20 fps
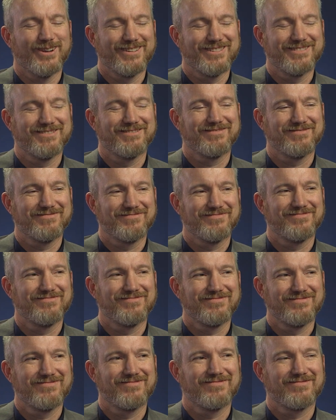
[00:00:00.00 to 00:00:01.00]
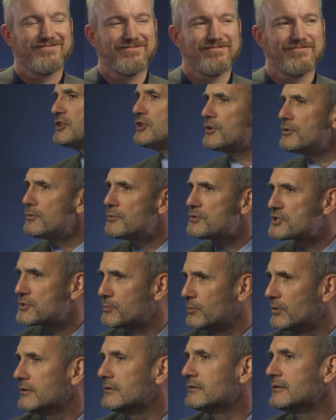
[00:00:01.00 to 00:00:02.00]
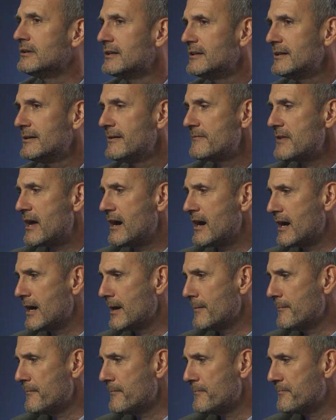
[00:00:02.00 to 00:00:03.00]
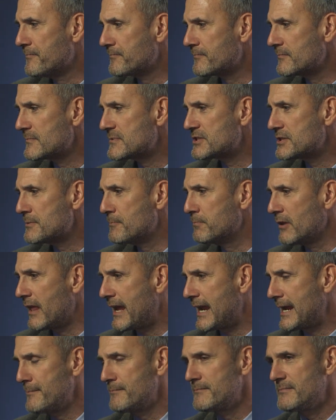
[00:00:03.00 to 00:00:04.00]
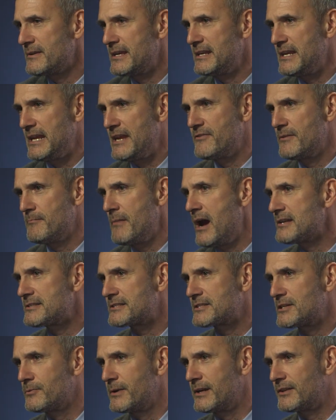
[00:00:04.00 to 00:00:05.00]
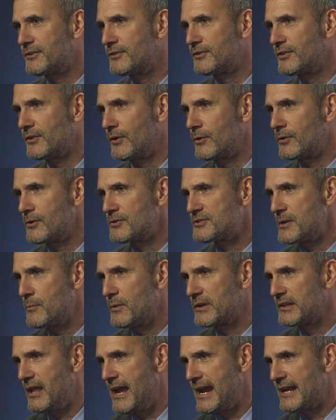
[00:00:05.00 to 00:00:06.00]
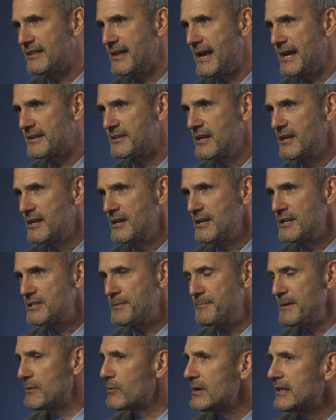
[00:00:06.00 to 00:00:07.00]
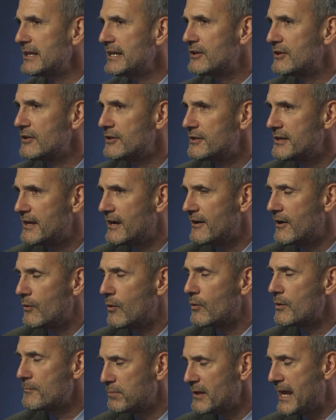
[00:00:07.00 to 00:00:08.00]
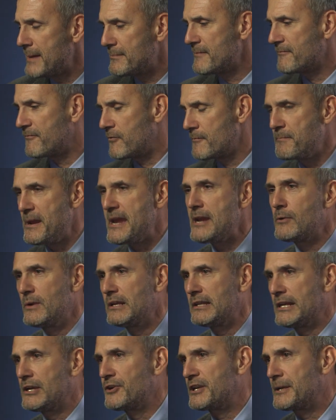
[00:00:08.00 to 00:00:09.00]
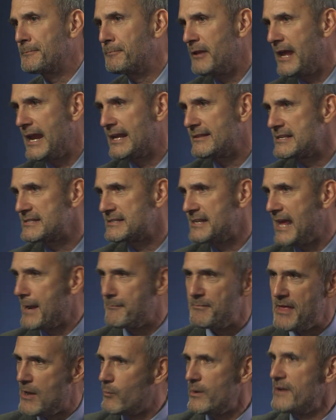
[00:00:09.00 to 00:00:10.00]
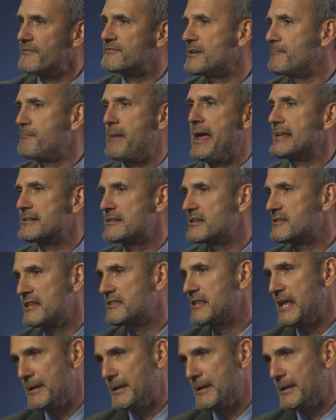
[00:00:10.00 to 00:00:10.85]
So it's, it seems unusual um, to blame an Eva Moskowitz or someone like that to be really good uh, or blame them for being really good at playing this game that we've demanded that